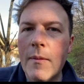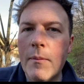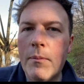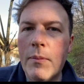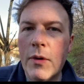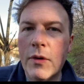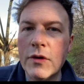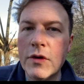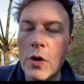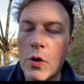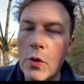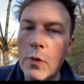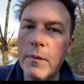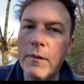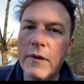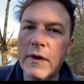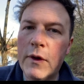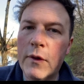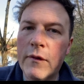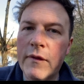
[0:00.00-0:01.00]
But
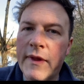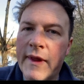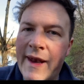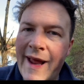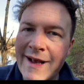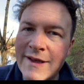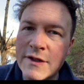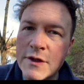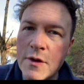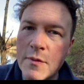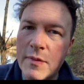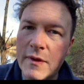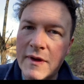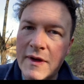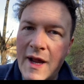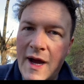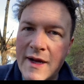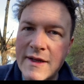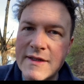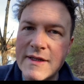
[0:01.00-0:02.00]
hopefully over the next couple of
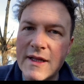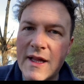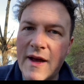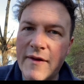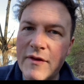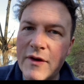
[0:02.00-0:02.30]
nights I'll have